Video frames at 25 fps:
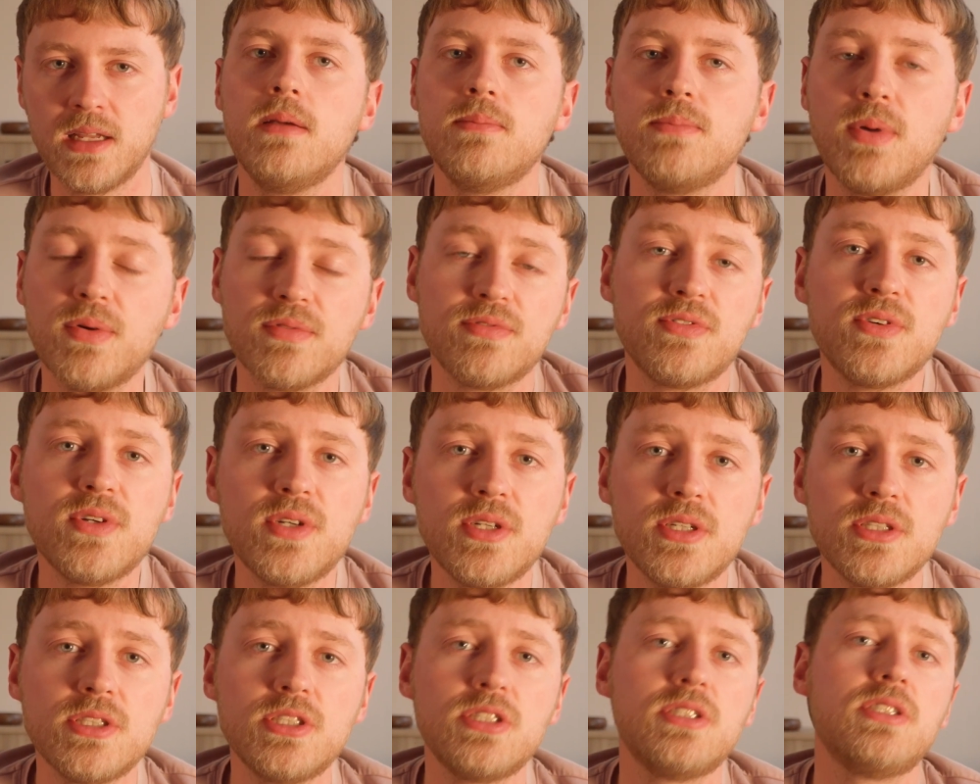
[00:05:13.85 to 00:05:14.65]
But
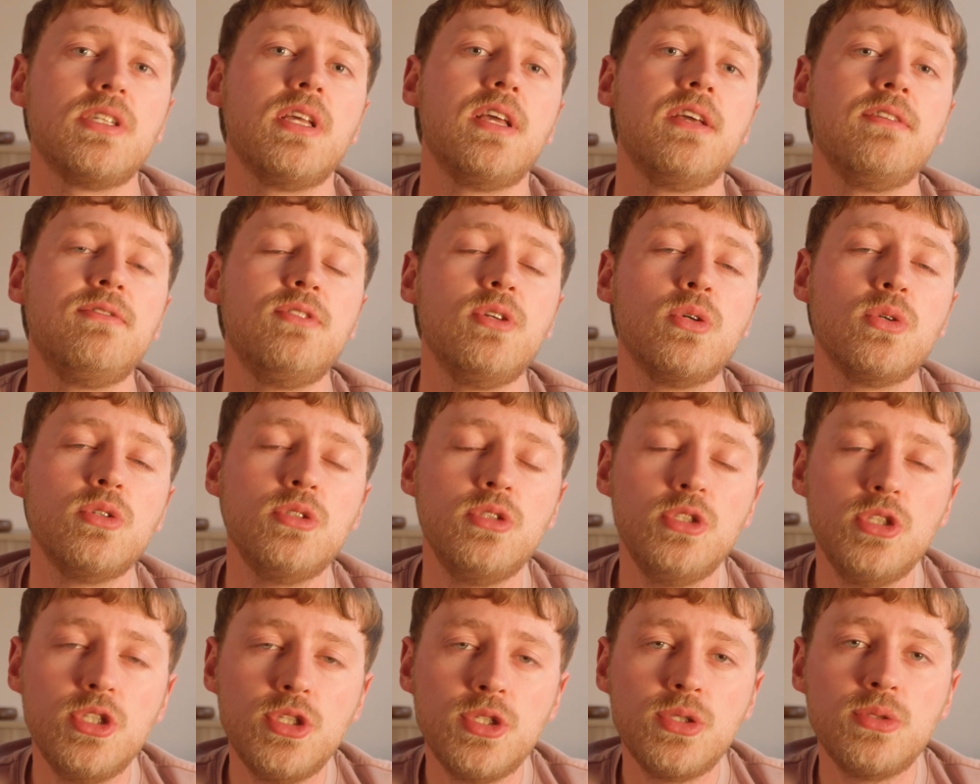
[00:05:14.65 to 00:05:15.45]
first, if you're
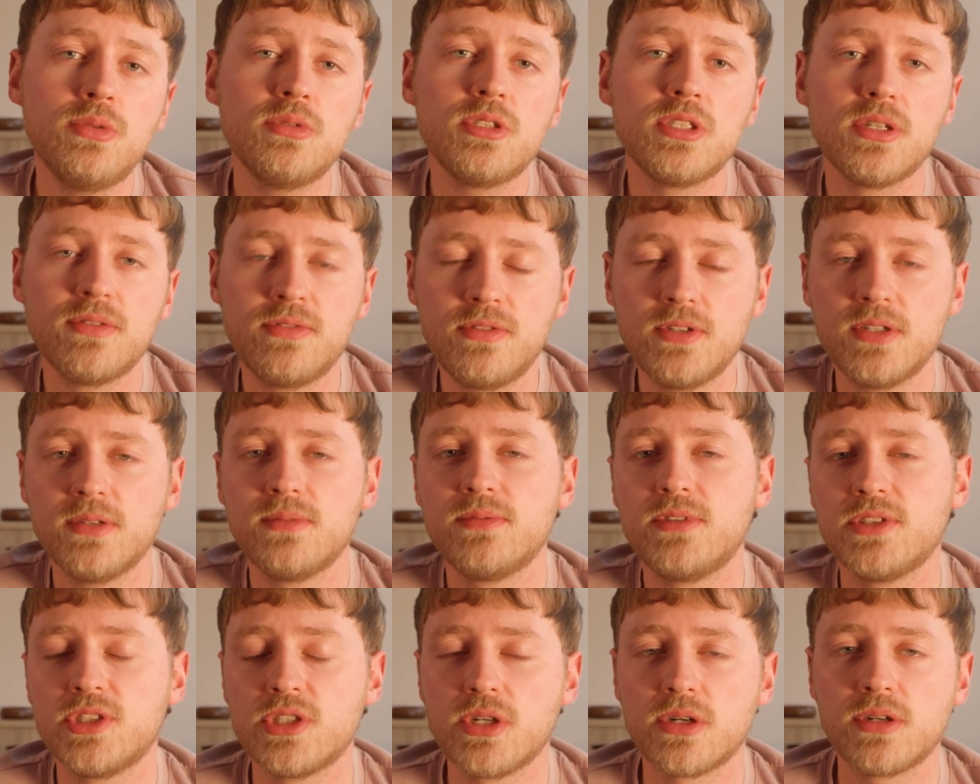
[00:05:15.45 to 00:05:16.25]
new to film
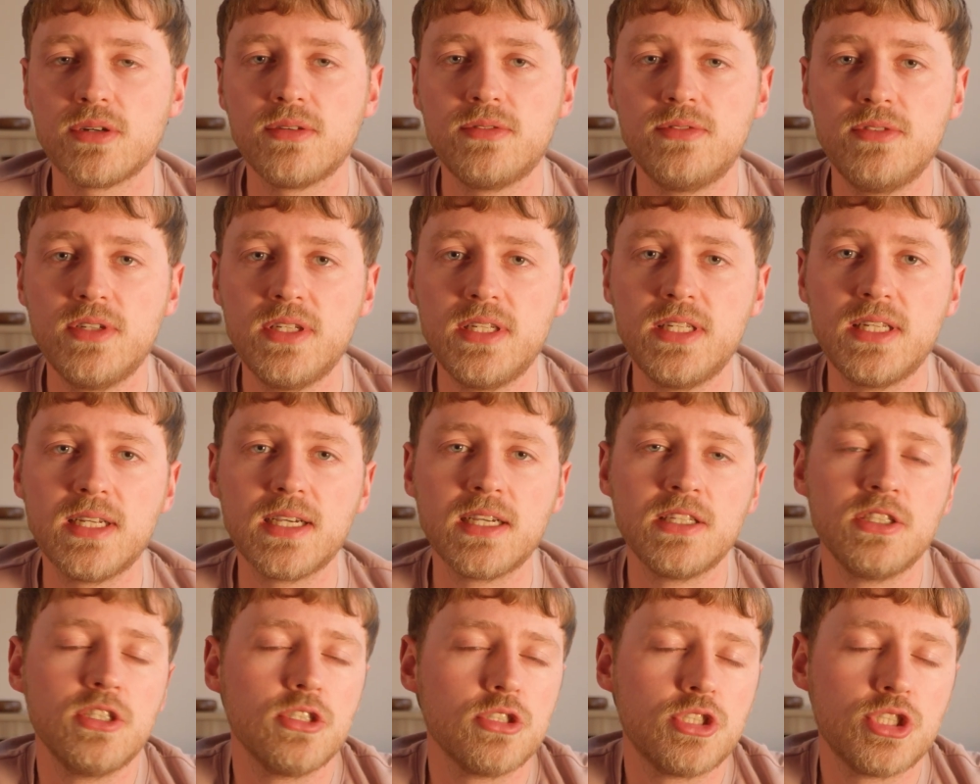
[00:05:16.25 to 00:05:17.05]
photography
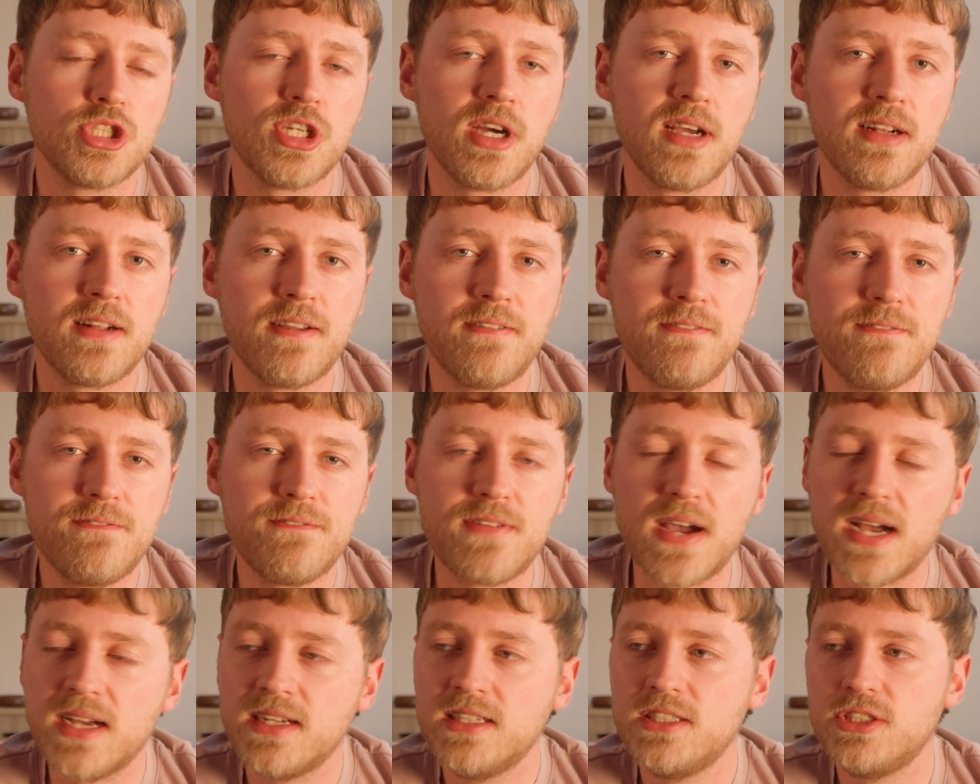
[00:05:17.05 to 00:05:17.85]
and you're trying to
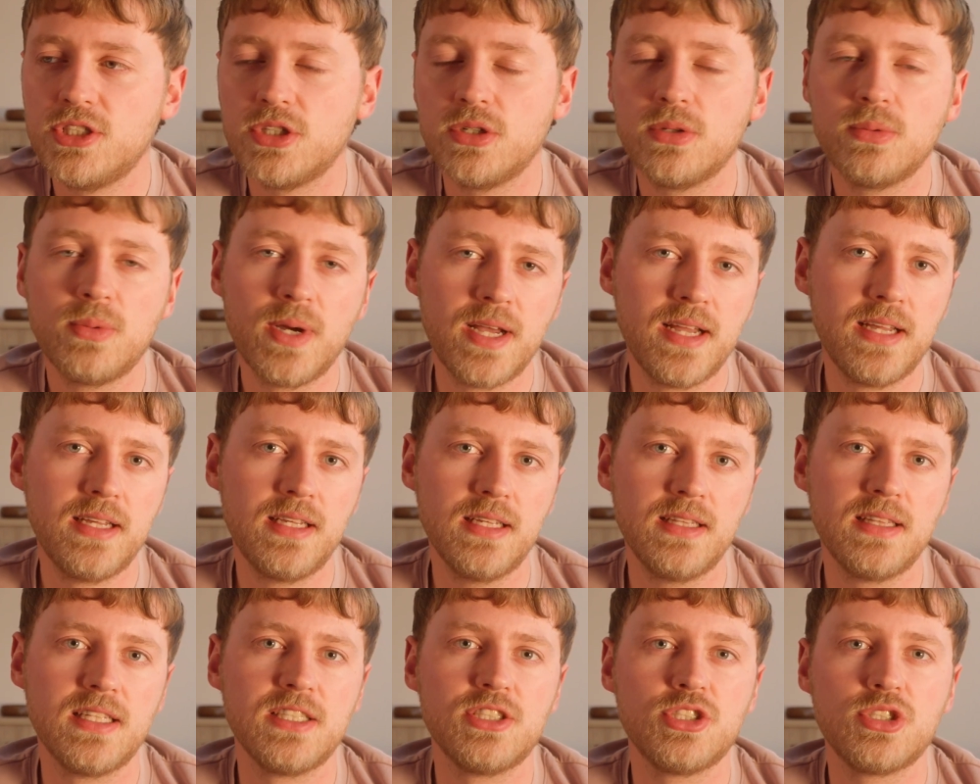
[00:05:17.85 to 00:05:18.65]
find your way
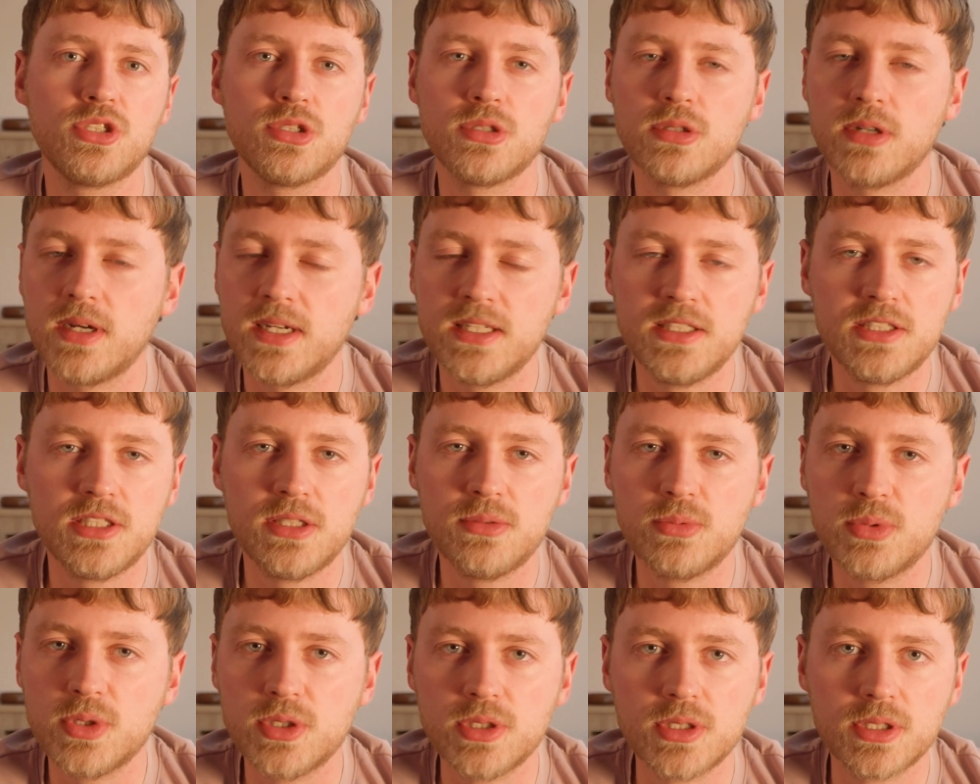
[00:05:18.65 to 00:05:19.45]
in this crazy
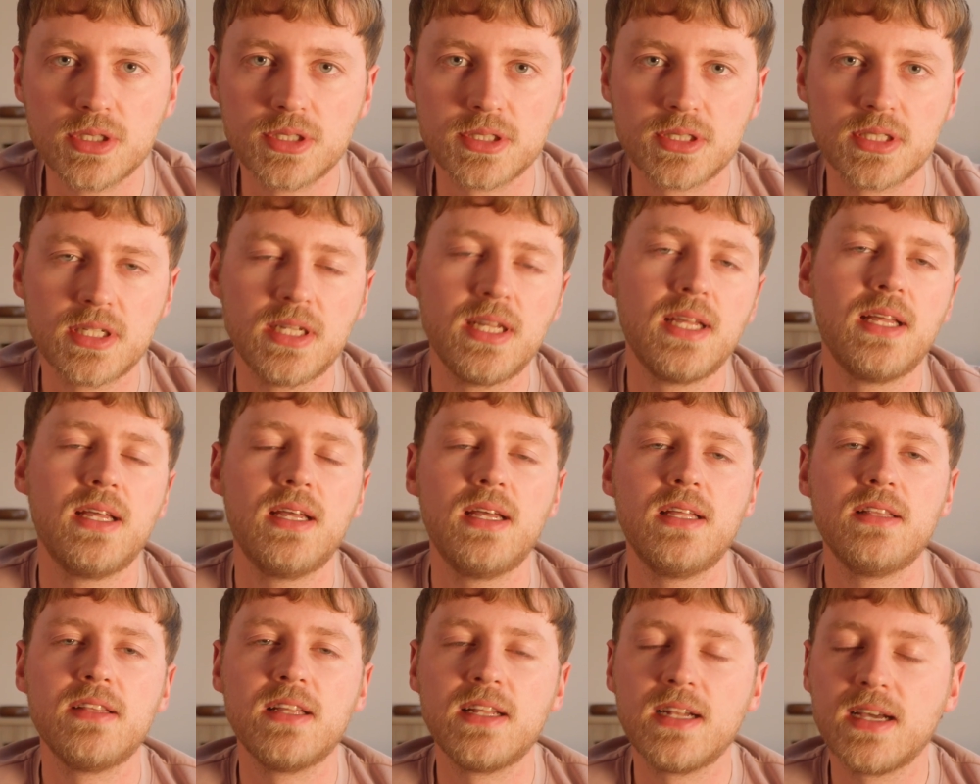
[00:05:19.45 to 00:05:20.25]
world,
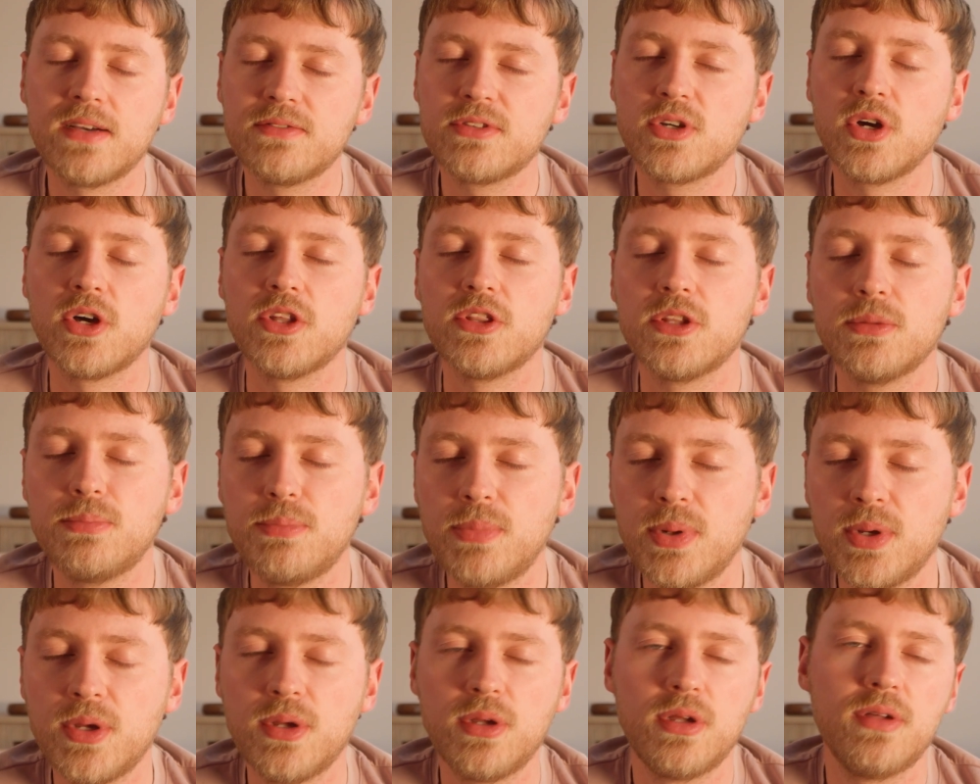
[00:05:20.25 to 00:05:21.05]
then I've got the
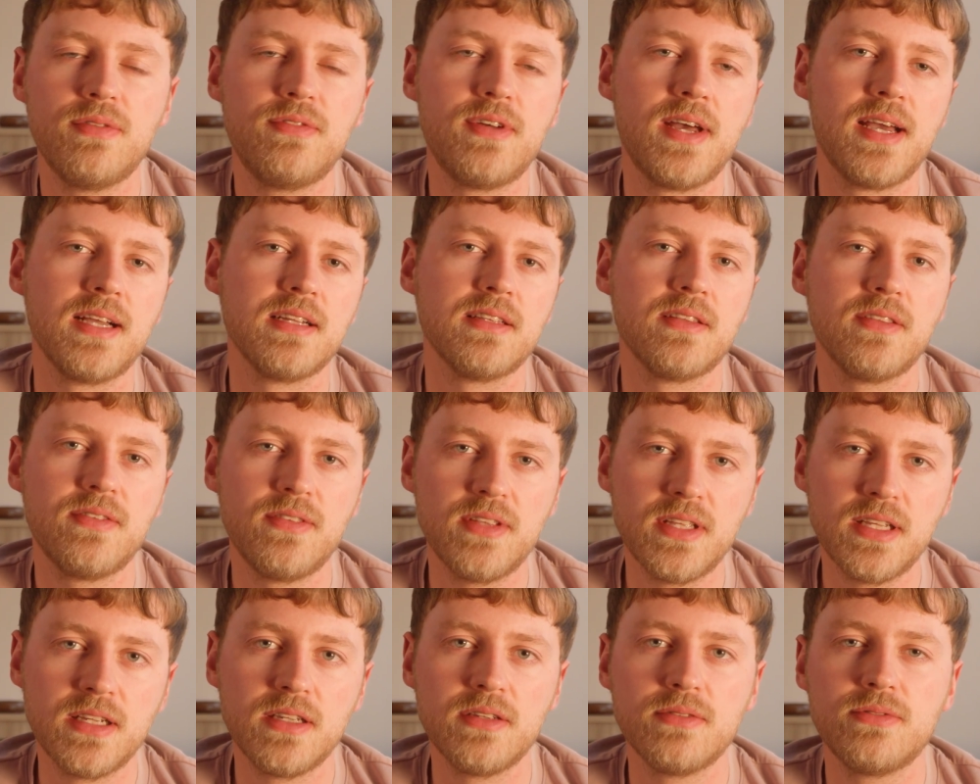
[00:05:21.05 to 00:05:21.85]
perfect
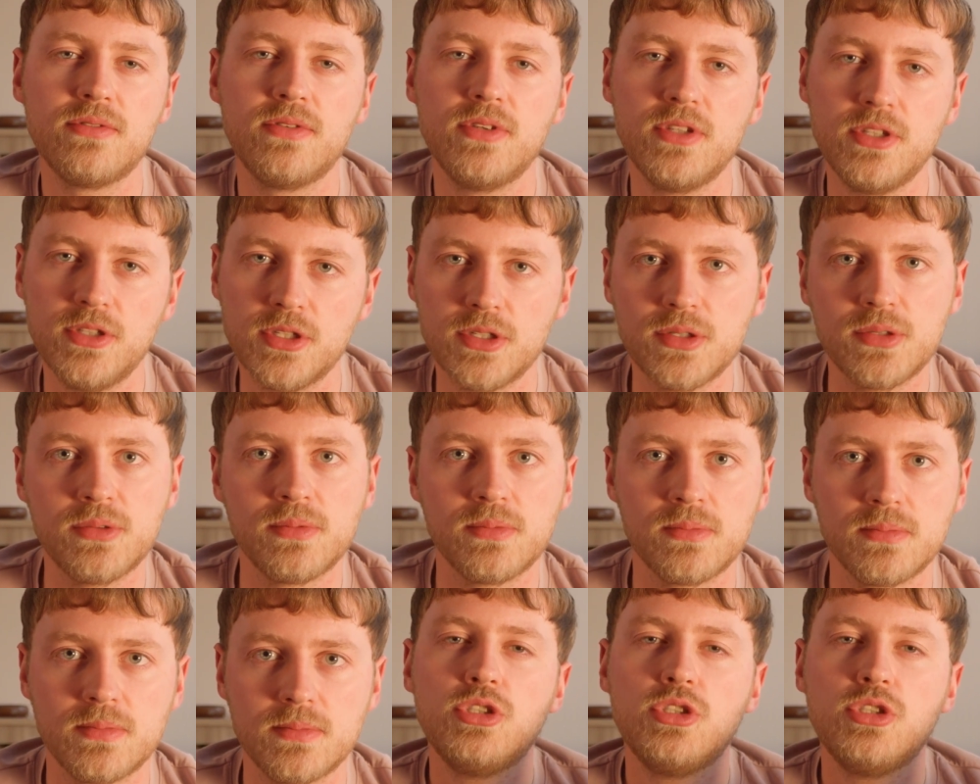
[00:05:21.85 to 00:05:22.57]
thing for you.